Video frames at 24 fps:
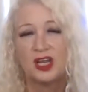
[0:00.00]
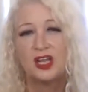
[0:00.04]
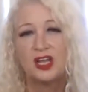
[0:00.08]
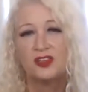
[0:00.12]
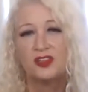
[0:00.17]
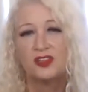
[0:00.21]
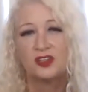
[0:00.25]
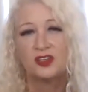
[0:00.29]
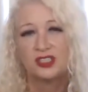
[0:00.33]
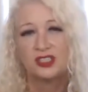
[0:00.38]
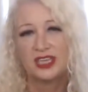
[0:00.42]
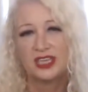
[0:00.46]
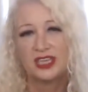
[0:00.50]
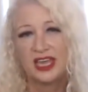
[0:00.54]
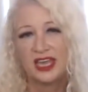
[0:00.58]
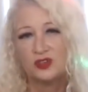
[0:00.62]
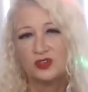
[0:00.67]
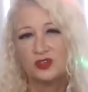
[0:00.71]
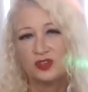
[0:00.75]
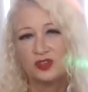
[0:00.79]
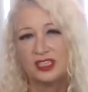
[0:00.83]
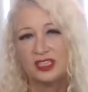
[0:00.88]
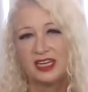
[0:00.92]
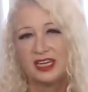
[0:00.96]
their
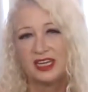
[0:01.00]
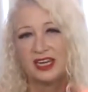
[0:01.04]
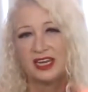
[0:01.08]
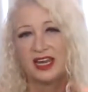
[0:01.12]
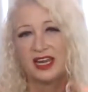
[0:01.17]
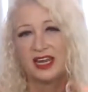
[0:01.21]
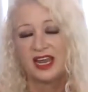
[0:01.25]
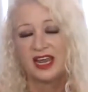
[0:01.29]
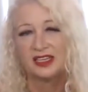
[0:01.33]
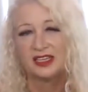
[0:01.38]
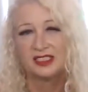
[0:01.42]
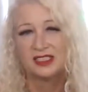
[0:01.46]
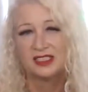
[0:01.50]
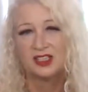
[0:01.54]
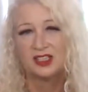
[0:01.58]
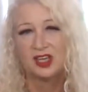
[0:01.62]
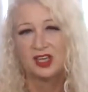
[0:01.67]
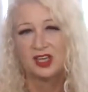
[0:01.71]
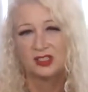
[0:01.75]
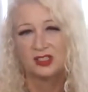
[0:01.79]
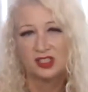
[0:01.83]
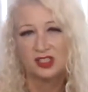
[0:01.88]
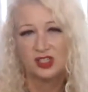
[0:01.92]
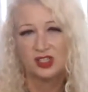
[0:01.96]
scheduling has a
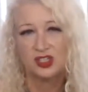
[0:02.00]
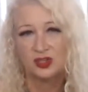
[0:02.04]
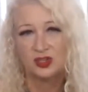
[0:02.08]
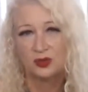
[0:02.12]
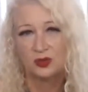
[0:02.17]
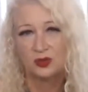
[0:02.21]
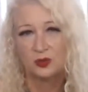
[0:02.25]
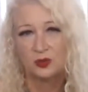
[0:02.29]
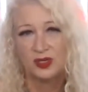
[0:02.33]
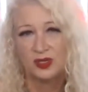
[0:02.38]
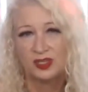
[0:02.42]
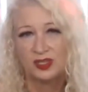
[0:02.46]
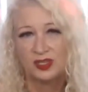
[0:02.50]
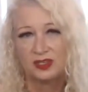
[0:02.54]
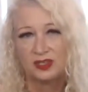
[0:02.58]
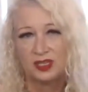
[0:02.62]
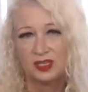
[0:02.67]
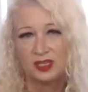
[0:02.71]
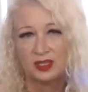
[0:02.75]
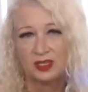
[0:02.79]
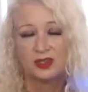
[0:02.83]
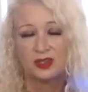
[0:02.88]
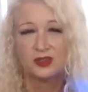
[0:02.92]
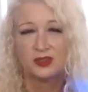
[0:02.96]
lot to do with
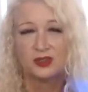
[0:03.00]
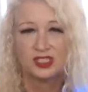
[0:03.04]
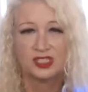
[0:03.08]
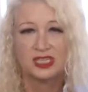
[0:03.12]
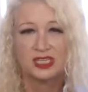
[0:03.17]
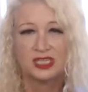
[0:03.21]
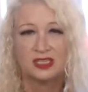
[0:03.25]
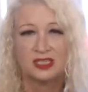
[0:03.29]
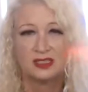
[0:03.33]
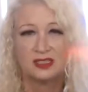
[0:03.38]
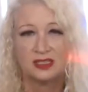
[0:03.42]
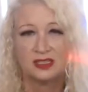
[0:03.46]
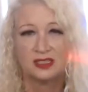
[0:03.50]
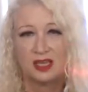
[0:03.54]
the 13th